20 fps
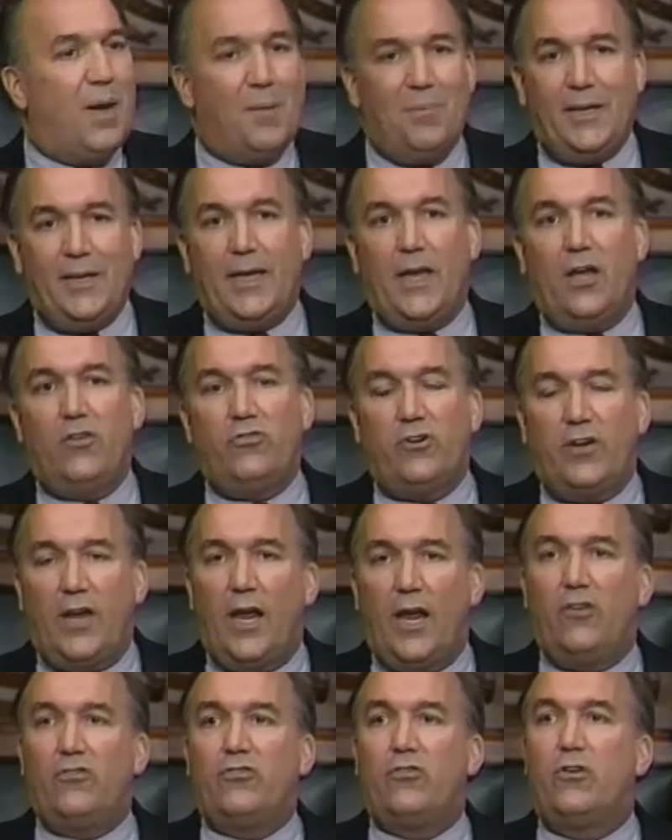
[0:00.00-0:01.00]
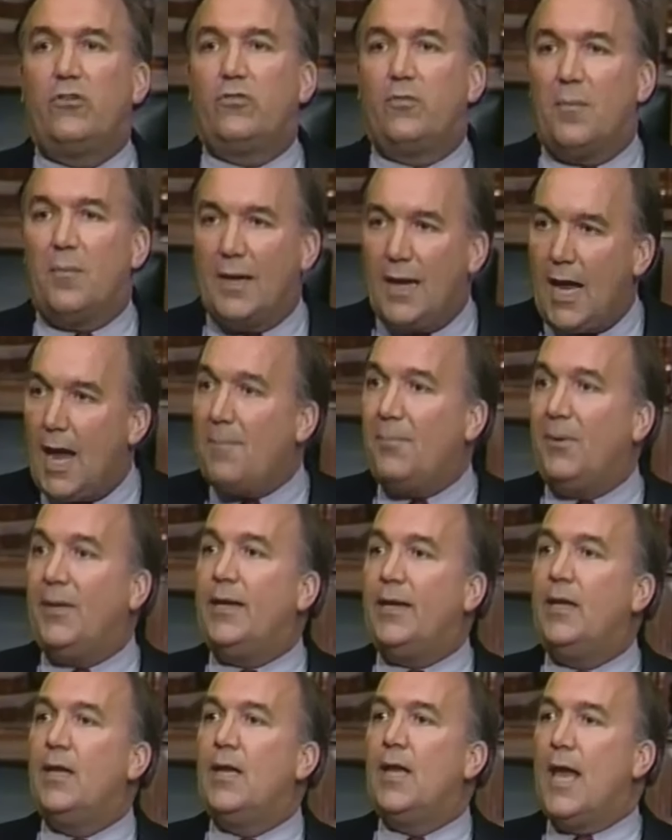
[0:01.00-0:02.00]
public education is a
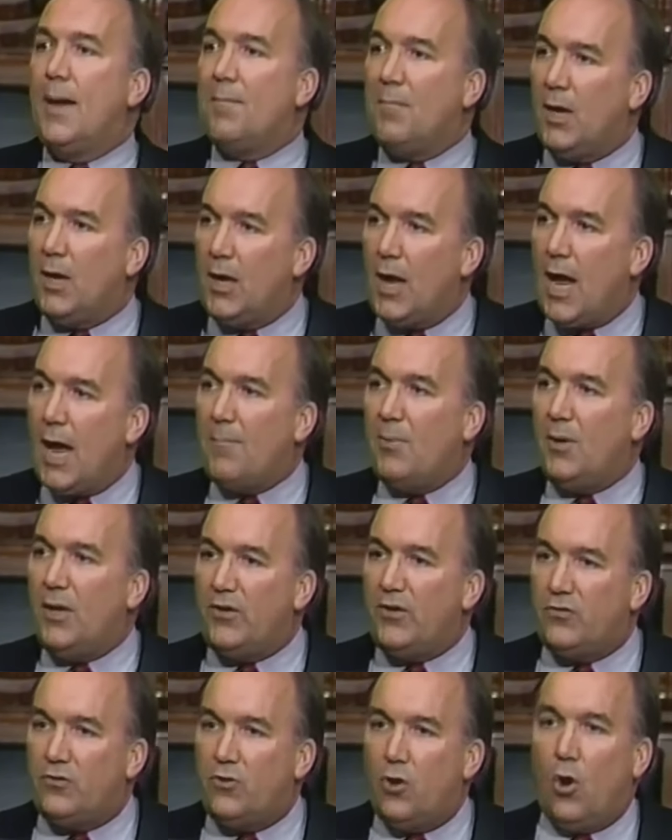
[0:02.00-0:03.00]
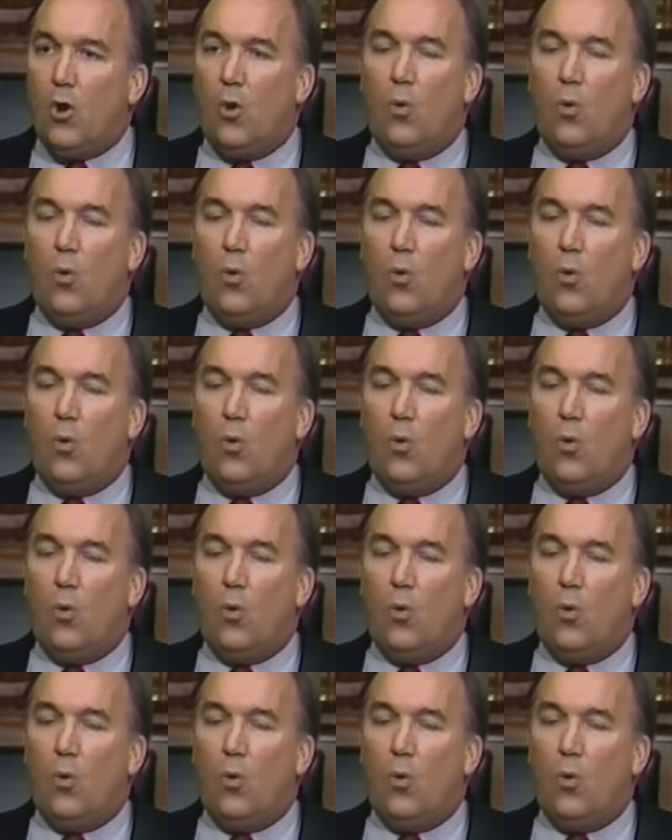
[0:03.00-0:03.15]
monopoly, and monopolies